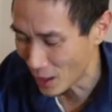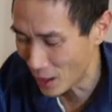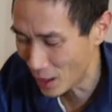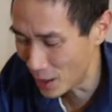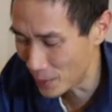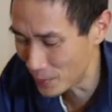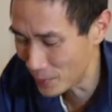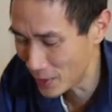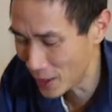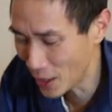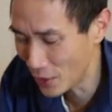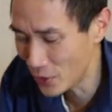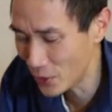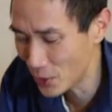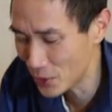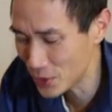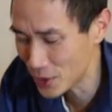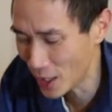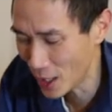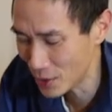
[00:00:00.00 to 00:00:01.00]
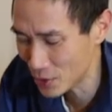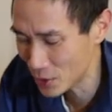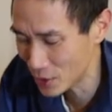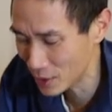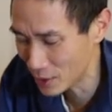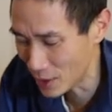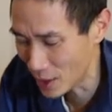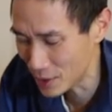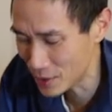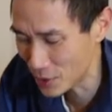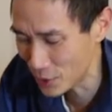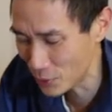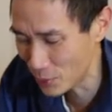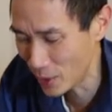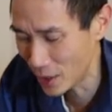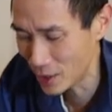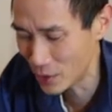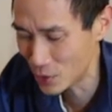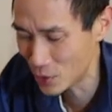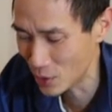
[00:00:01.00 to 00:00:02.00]
Now there is actually lots of
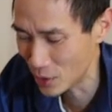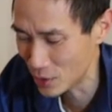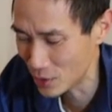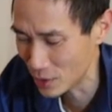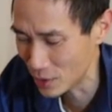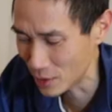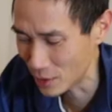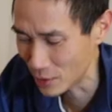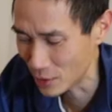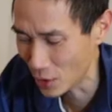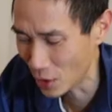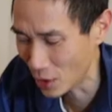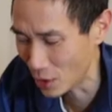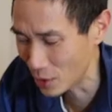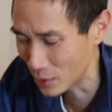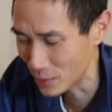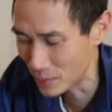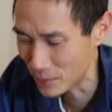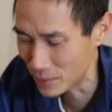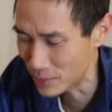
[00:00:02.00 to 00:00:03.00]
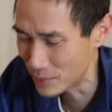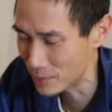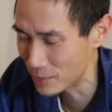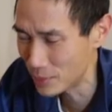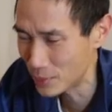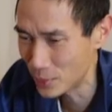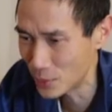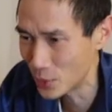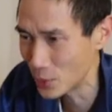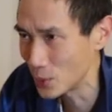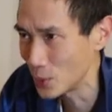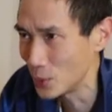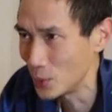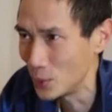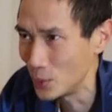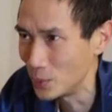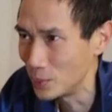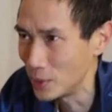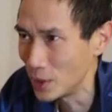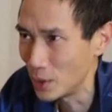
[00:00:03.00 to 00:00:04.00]
penetration card
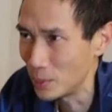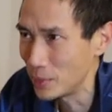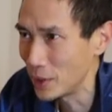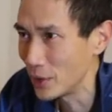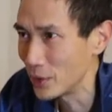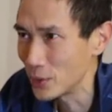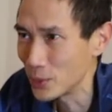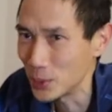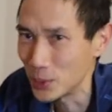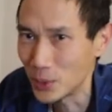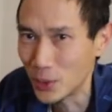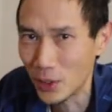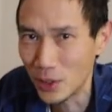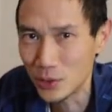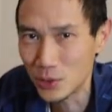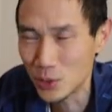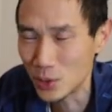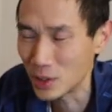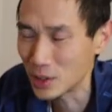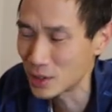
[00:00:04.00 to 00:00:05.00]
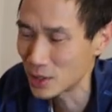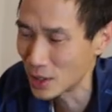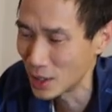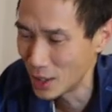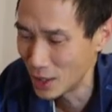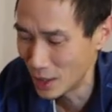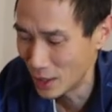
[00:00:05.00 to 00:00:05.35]
through, pen through card tricks.